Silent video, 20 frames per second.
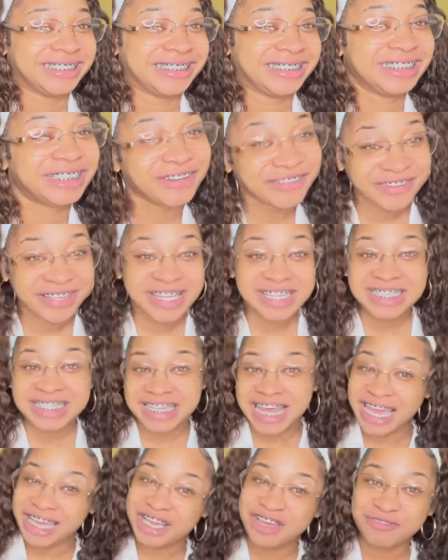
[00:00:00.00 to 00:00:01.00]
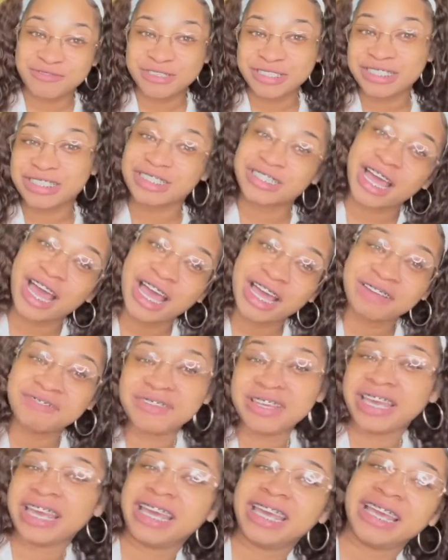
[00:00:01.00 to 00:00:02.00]
Don't forget to like, comment, subscribe,
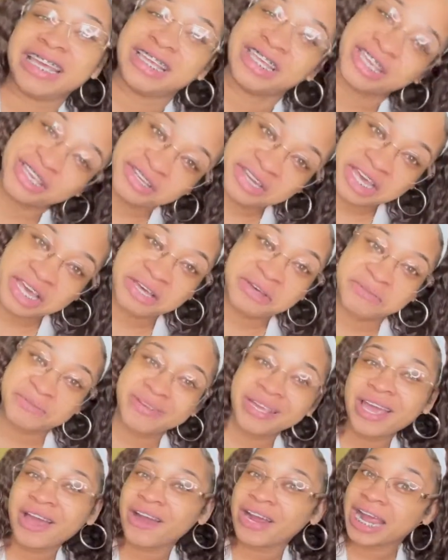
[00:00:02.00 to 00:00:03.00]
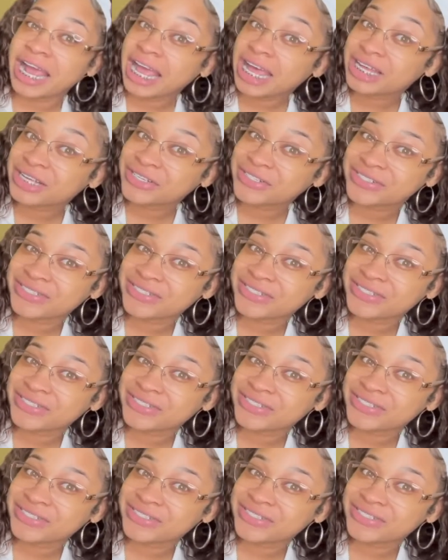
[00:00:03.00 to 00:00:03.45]
and you know, we are out.